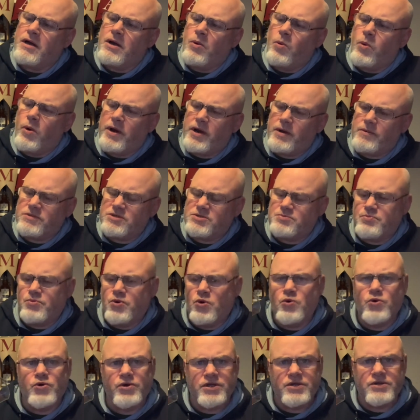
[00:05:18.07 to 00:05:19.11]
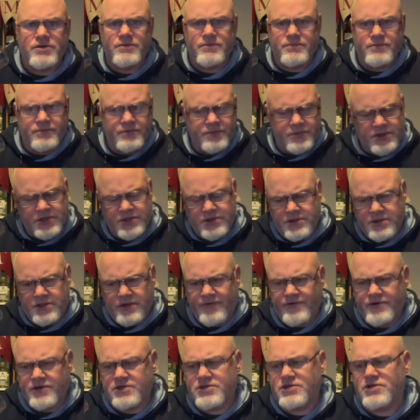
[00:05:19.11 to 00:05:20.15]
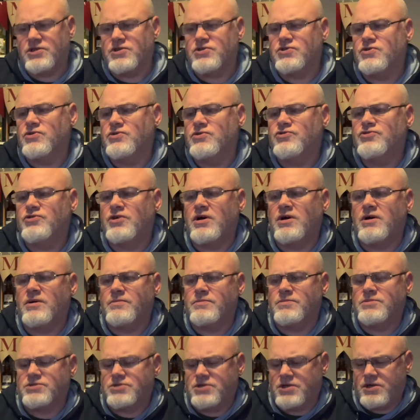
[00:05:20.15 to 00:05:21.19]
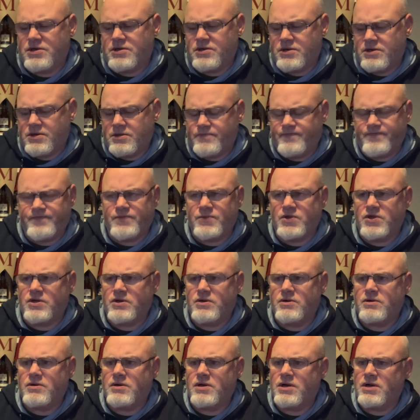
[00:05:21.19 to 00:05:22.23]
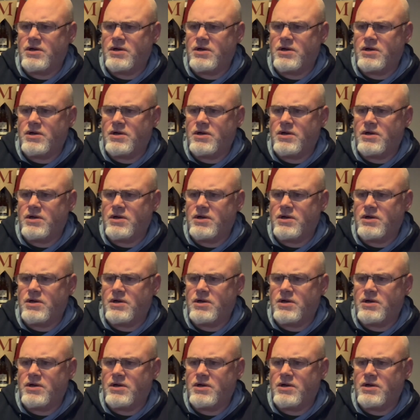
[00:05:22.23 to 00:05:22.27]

When I was pouring the difference in the two drams there, you know,